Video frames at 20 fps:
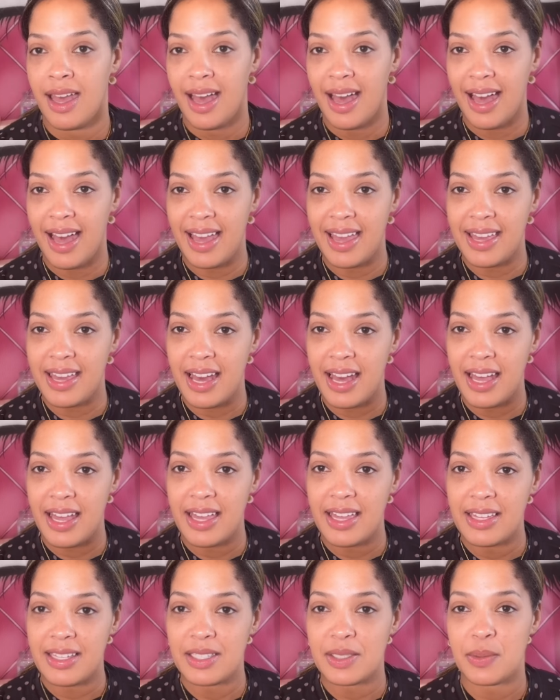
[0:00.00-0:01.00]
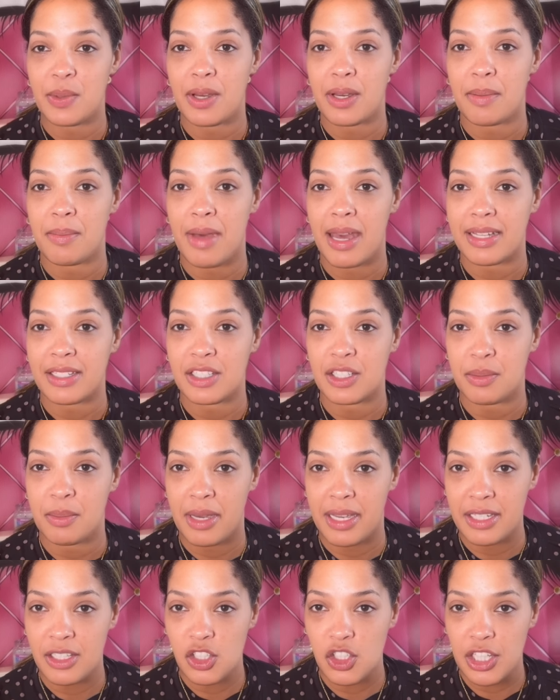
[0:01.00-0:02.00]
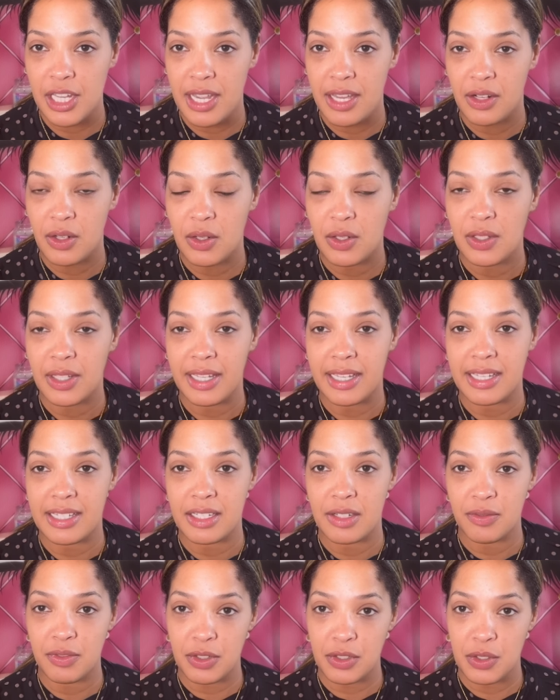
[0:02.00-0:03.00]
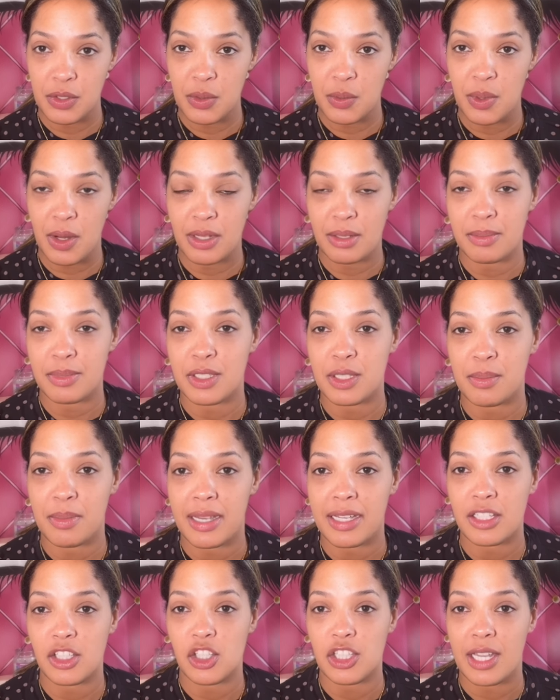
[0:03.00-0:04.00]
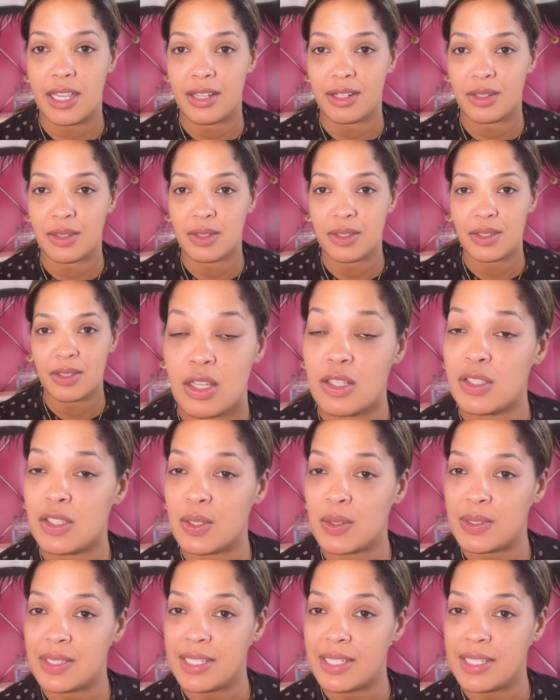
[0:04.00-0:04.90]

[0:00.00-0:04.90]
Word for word: Hi guys, welcome back to my channel, and if you're new, welcome to my channel. So